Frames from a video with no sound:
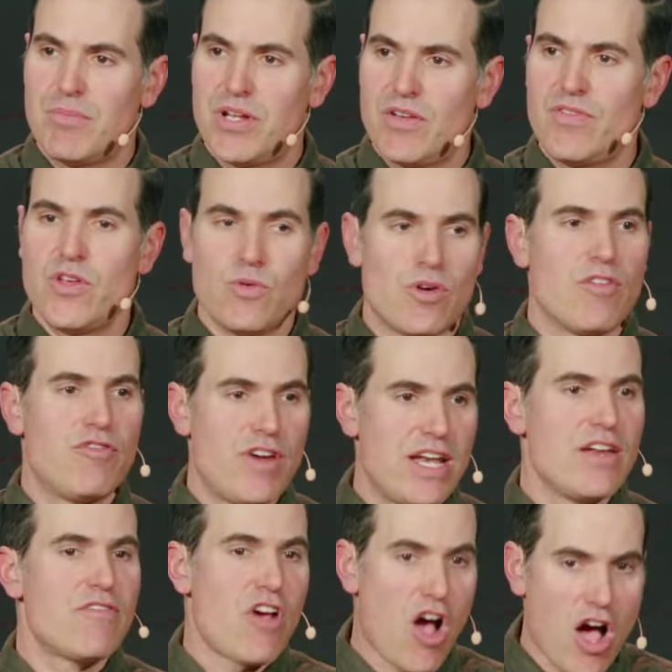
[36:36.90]
But if you were a
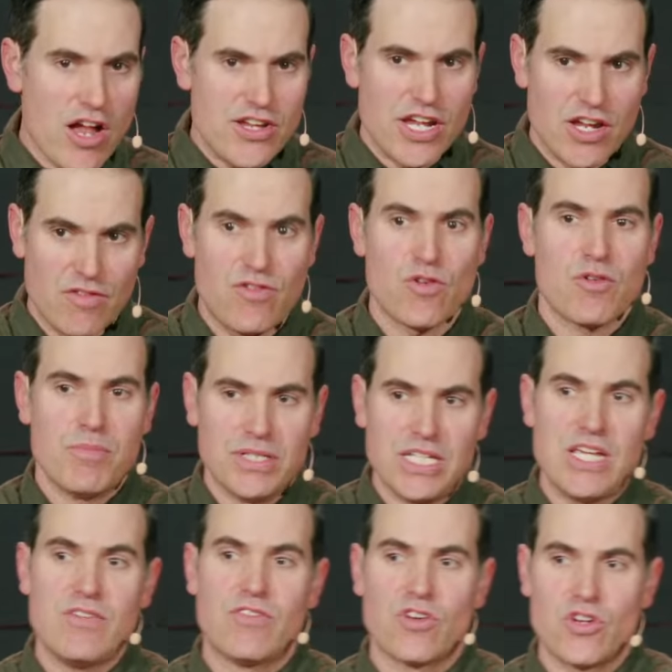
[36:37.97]
friend of Kanye, if you were a
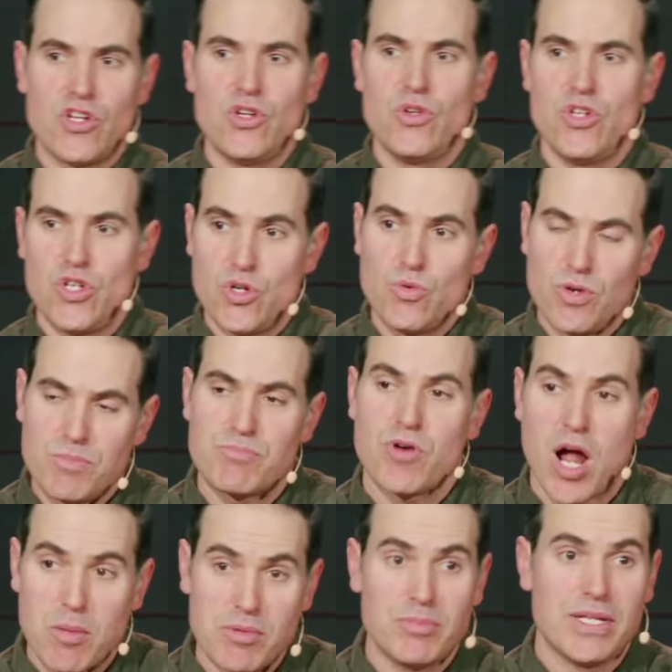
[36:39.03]
believer, you, you would
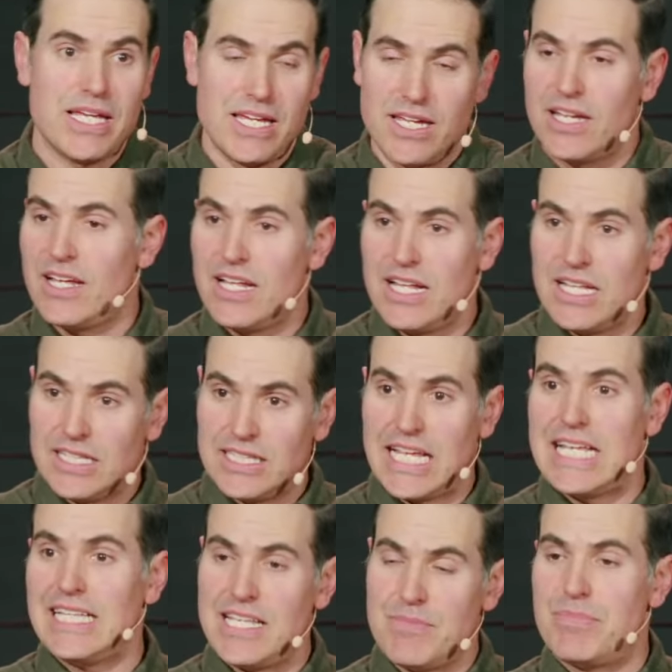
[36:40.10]
probably
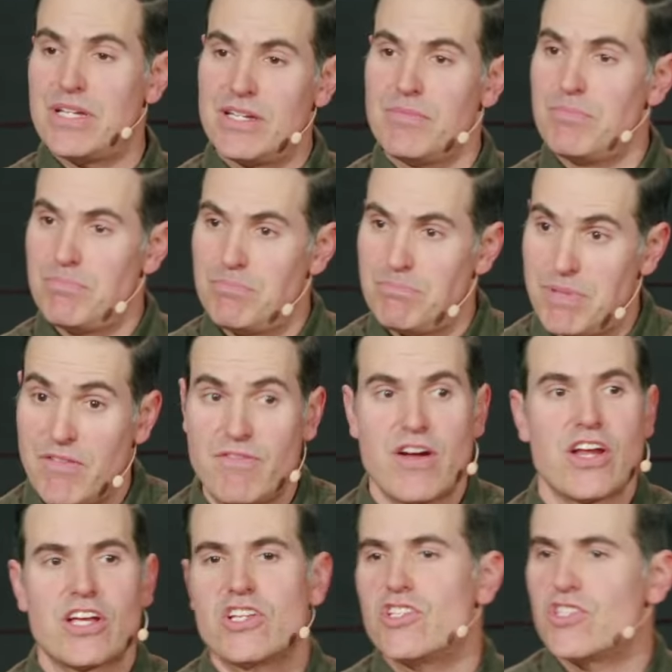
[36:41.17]
lately been, been
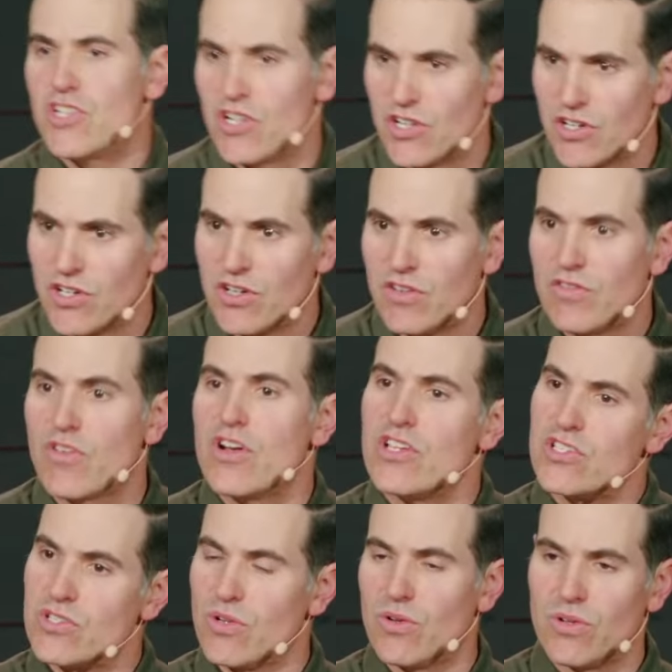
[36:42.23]
very concerned for
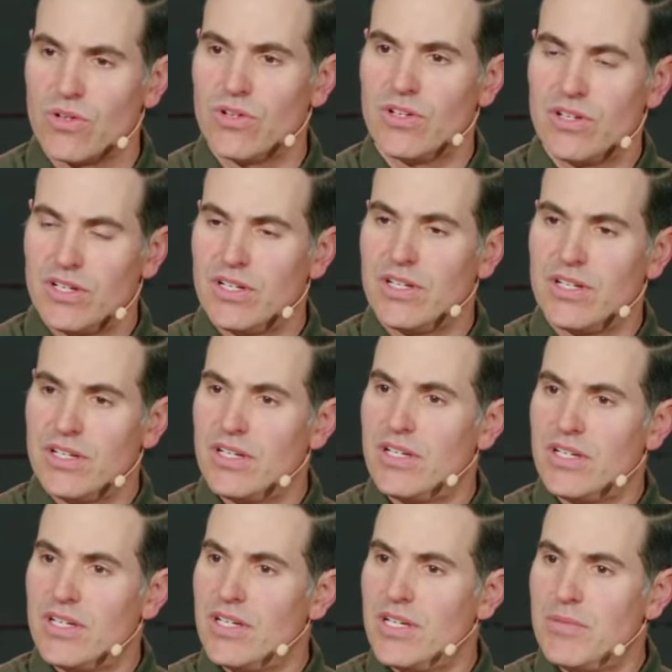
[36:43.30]
his soul
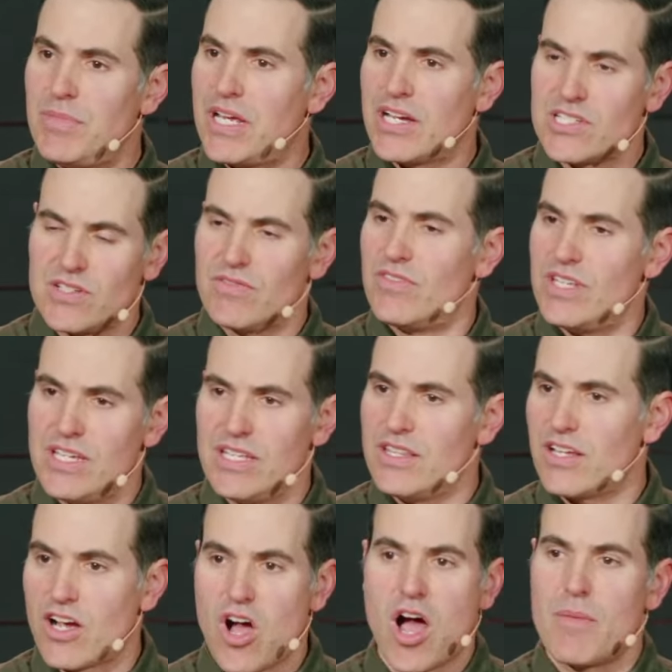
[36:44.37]
because of the,
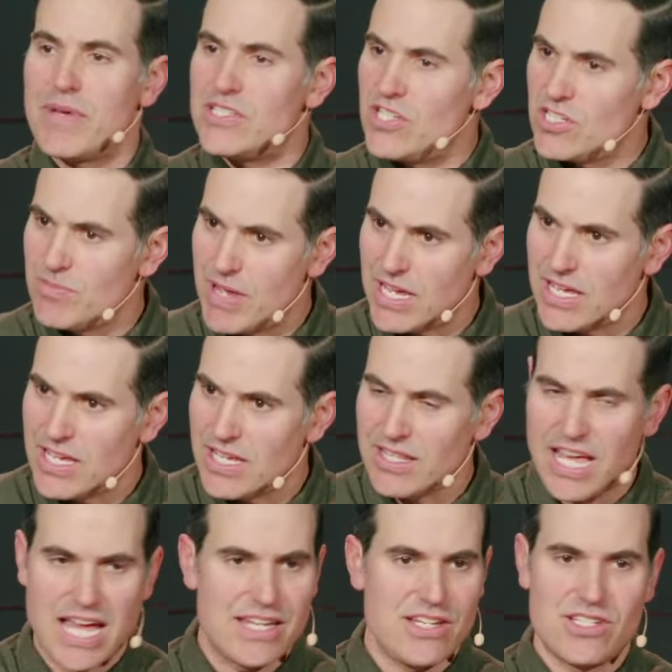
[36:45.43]
the comments he's
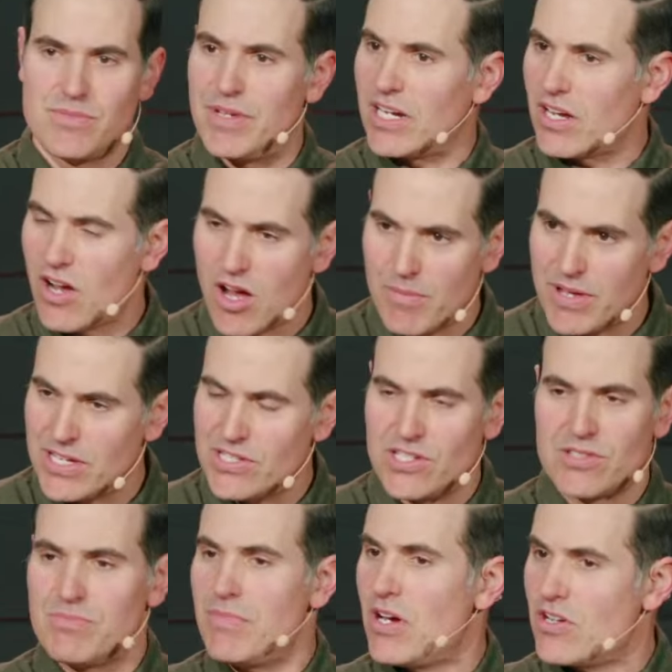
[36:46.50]
making, anti Semitic comments,
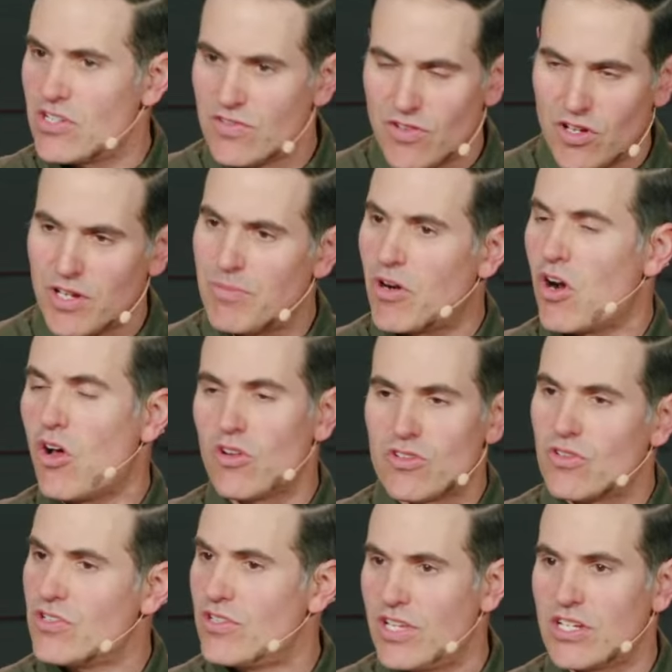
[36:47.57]
his marriage is falling apart, all
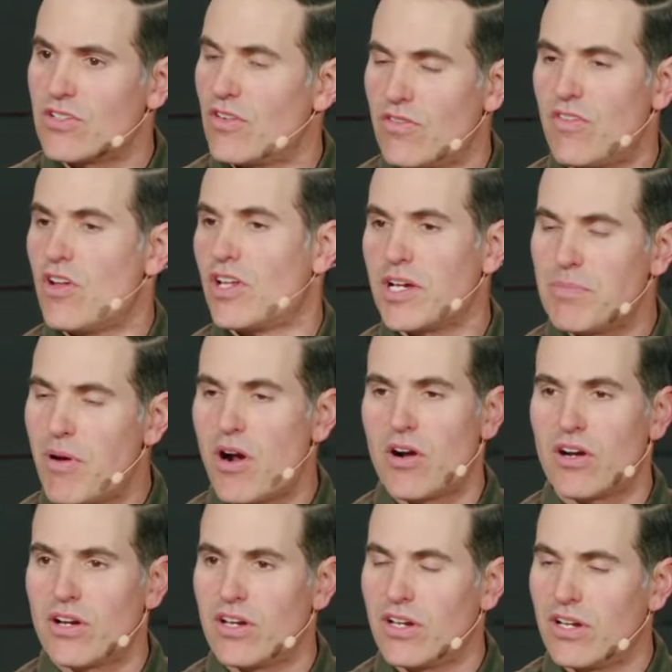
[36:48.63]
sorts of things are falling
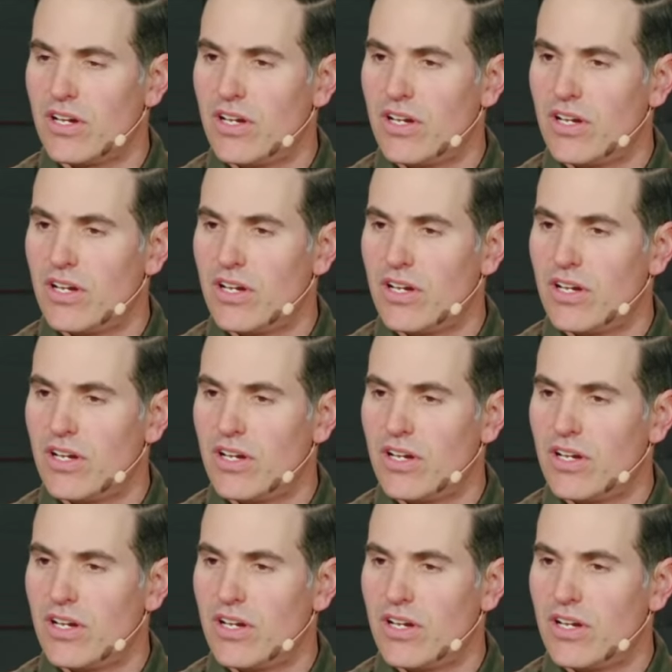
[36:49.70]
apart.